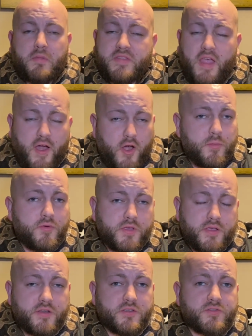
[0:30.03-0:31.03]
terrible
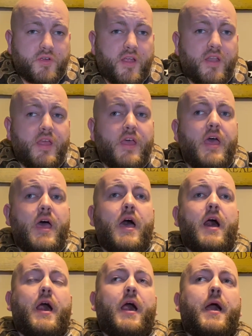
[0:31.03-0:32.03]
eaters, right?
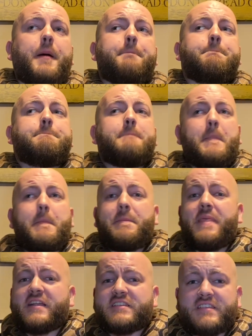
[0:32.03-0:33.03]

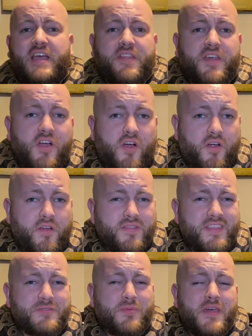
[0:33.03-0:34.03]
That's just how they are.
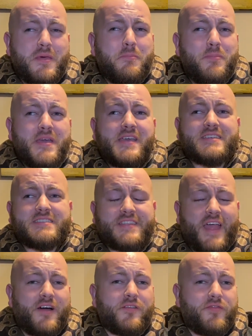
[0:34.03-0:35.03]
That's probably the biggest
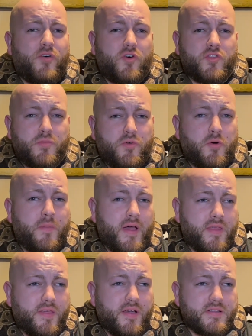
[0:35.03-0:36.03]
downfall of the ball
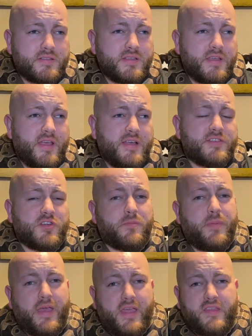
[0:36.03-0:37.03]
pythons, is they're a
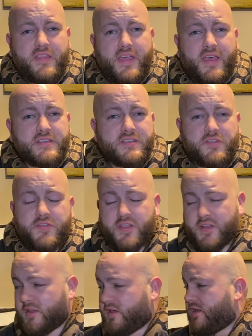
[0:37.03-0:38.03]
pain in the ass to
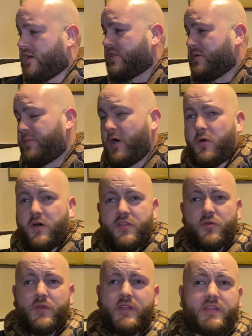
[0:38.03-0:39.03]
feed. The boa, the
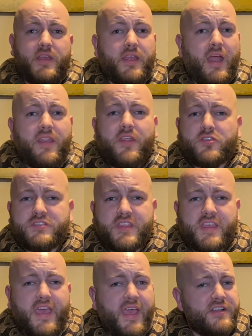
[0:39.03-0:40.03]
retic, anything goes in the
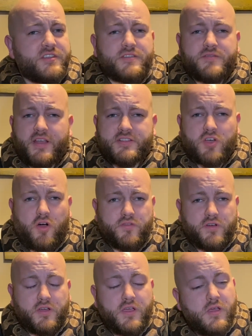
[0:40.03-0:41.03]
cage, it's
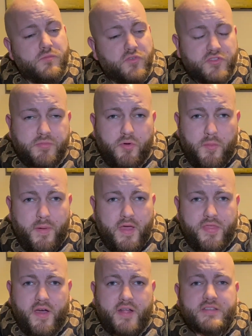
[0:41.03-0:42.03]
over. With the ball
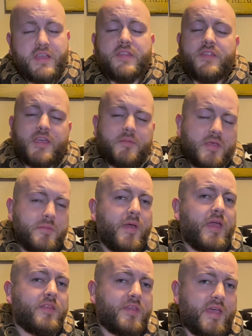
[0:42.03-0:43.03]
pythons, they can be a
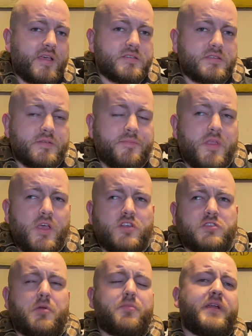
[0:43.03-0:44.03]
pain in the ass.
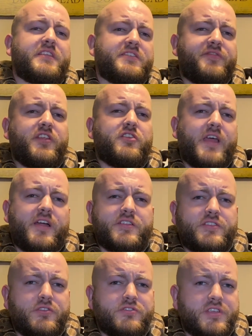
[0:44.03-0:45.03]
So I'm gonna break this video down in
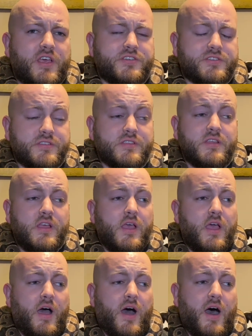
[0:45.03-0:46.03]
two sections.
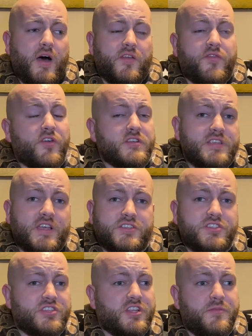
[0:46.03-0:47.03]
The first section is
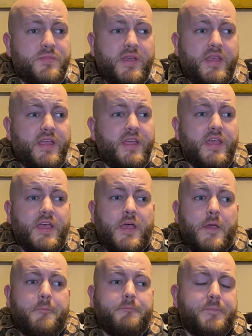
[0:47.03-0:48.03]
just gonna be
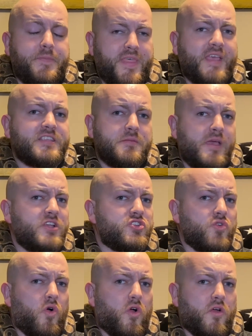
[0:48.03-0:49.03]
things to make
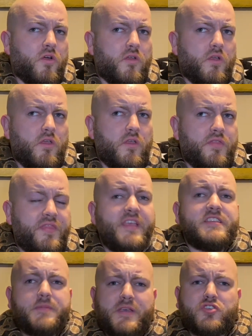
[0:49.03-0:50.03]
sure
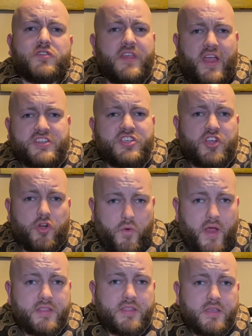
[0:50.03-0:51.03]
they're actually
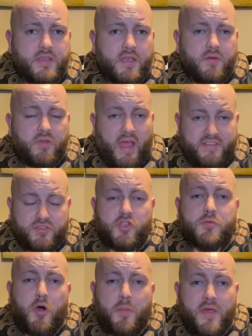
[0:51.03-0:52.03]
correct. What has to do with
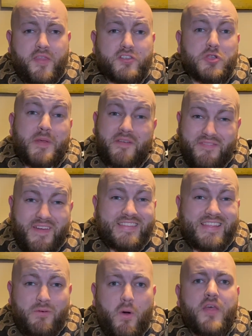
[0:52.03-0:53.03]
your ball pythons could be
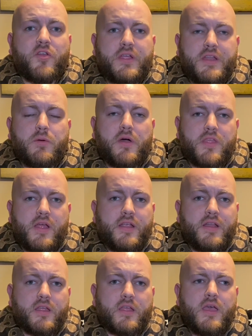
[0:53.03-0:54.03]
affecting why they're eating, why they're not
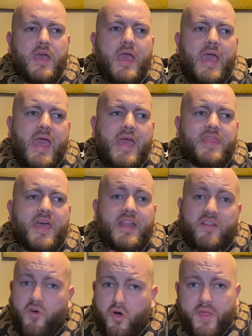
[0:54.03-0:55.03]
eating. And then
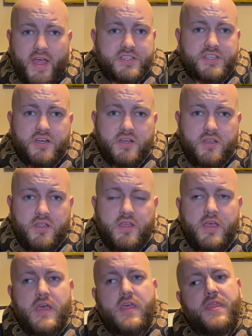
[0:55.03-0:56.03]
if all that's good,
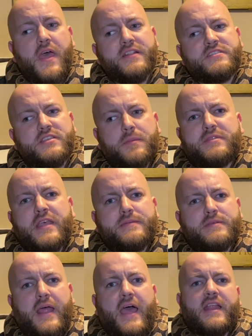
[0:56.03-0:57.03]
then some tips
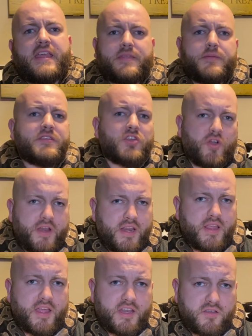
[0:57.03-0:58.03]
on how to get them to start eating
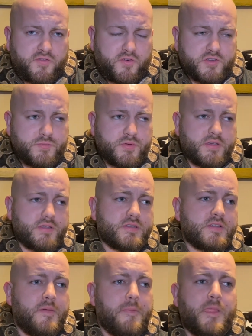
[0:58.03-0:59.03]
again in the first place.
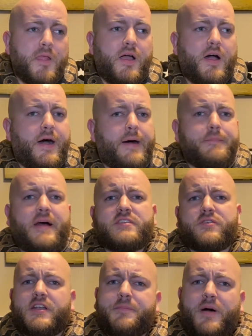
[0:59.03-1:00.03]
I just
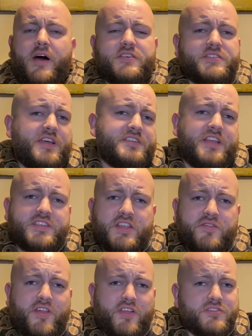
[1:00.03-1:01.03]
wanted to apologize.
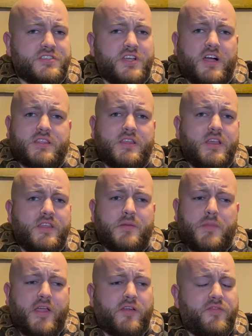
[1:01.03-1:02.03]
Yesterday's video sucked. The
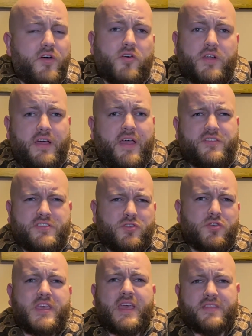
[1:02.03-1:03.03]
microphone, I have this
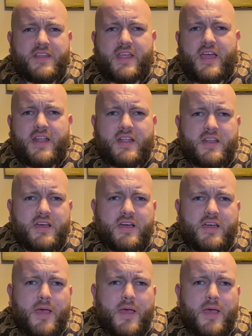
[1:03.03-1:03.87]
little kit that I got on